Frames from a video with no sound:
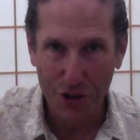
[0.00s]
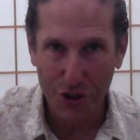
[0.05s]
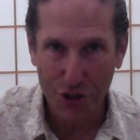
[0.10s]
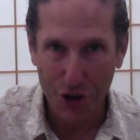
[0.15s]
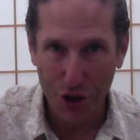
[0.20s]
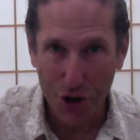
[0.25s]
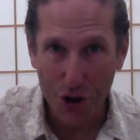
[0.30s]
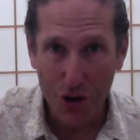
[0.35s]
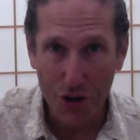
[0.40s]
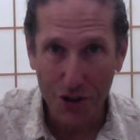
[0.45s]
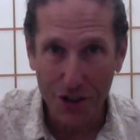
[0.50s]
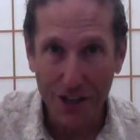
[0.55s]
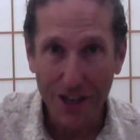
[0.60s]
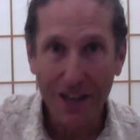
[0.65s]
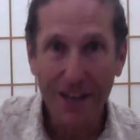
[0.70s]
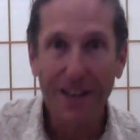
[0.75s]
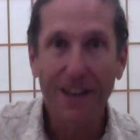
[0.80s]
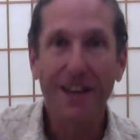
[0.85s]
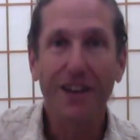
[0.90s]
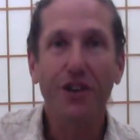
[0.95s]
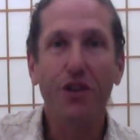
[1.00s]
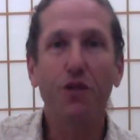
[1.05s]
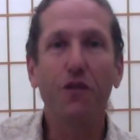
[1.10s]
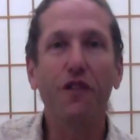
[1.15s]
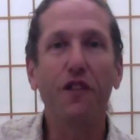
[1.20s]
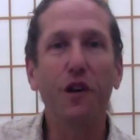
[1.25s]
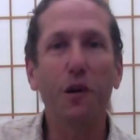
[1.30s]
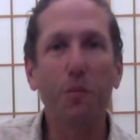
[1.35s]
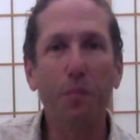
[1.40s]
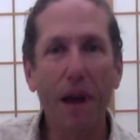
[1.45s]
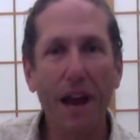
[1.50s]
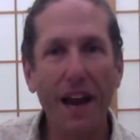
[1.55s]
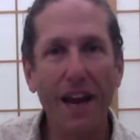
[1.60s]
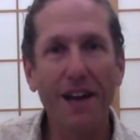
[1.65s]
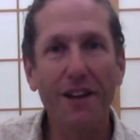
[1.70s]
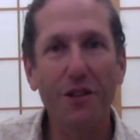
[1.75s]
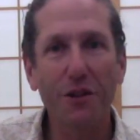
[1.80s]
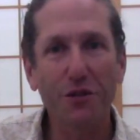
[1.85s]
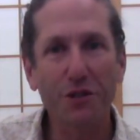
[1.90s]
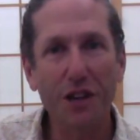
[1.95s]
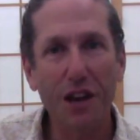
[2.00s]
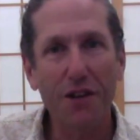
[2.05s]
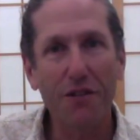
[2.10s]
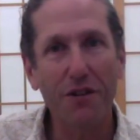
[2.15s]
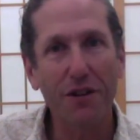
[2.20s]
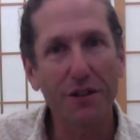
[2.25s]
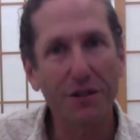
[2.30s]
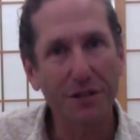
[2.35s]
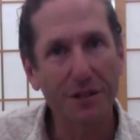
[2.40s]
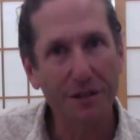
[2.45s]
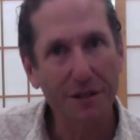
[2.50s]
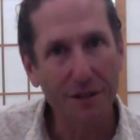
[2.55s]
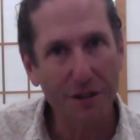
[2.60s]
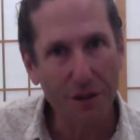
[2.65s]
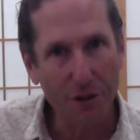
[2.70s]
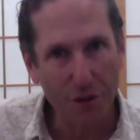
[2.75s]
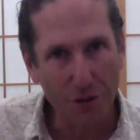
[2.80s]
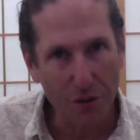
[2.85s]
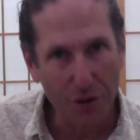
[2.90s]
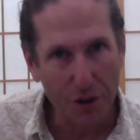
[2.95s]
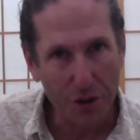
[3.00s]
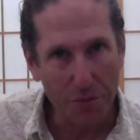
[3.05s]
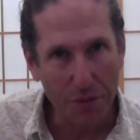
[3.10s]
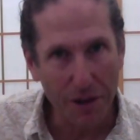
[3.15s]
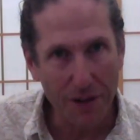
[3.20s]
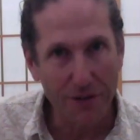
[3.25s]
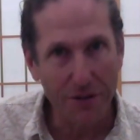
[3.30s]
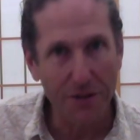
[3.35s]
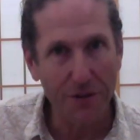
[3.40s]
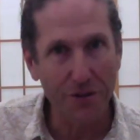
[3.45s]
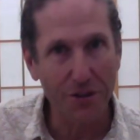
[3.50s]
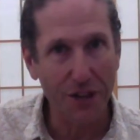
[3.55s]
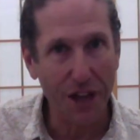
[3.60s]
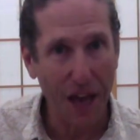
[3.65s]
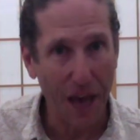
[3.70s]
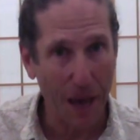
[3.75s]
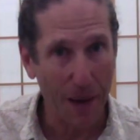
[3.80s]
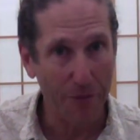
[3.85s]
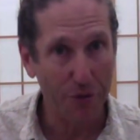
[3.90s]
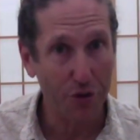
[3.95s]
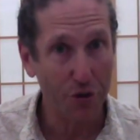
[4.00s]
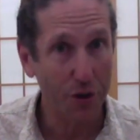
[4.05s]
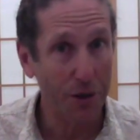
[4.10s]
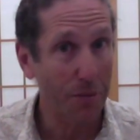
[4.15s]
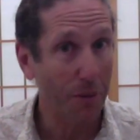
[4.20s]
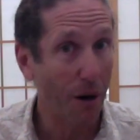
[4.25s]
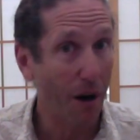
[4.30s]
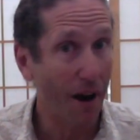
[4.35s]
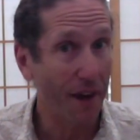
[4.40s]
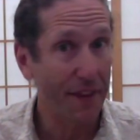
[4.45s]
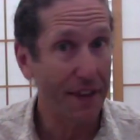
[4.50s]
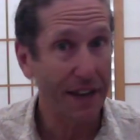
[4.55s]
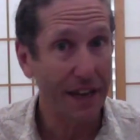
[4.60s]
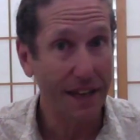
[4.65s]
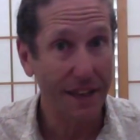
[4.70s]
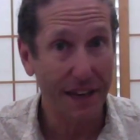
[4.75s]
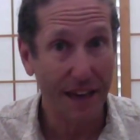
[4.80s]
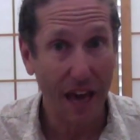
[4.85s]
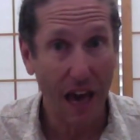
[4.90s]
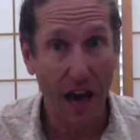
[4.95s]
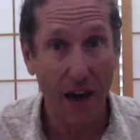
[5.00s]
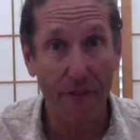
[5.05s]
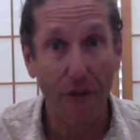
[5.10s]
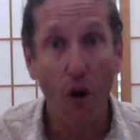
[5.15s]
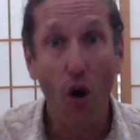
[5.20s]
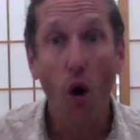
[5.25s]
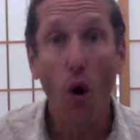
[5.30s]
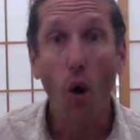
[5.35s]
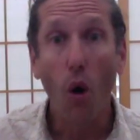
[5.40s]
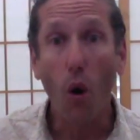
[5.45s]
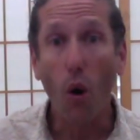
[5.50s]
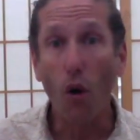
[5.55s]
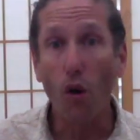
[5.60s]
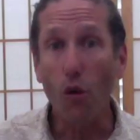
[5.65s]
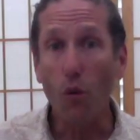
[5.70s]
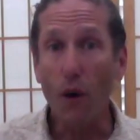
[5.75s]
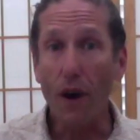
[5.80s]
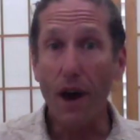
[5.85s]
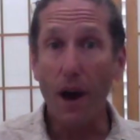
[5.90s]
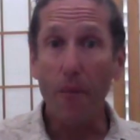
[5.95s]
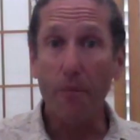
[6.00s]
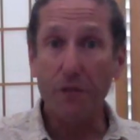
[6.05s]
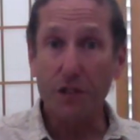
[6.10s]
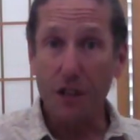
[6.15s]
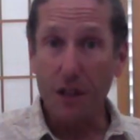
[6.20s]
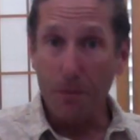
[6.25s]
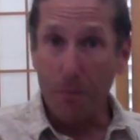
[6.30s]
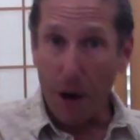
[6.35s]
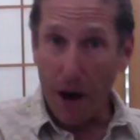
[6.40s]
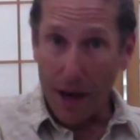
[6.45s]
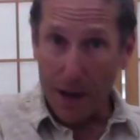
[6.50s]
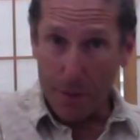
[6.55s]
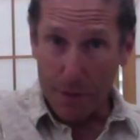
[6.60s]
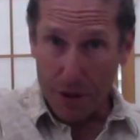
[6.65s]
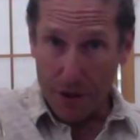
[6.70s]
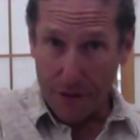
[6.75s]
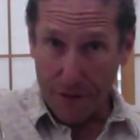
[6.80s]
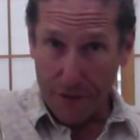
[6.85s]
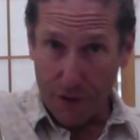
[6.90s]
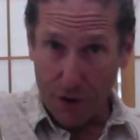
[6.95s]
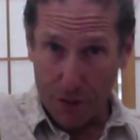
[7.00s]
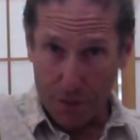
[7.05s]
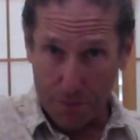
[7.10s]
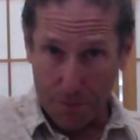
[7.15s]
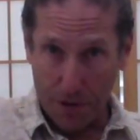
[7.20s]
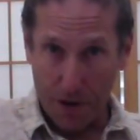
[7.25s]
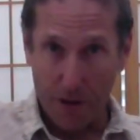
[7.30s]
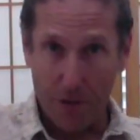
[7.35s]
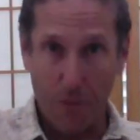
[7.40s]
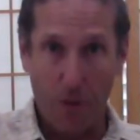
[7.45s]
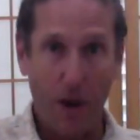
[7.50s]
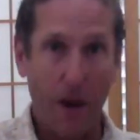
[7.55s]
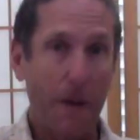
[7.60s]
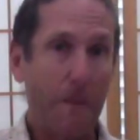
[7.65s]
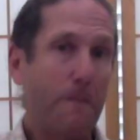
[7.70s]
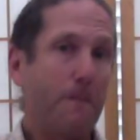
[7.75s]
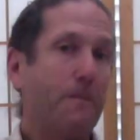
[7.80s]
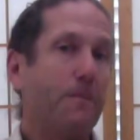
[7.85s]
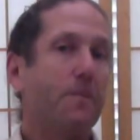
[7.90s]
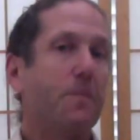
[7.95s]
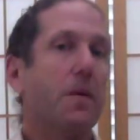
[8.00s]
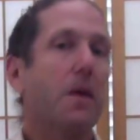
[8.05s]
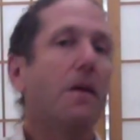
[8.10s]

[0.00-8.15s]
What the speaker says: to hurt, you feel pain in those areas. The gluteal muscles, the hamstring, behind the knee, the calf, all the way up to the bottom of the foot, by the way.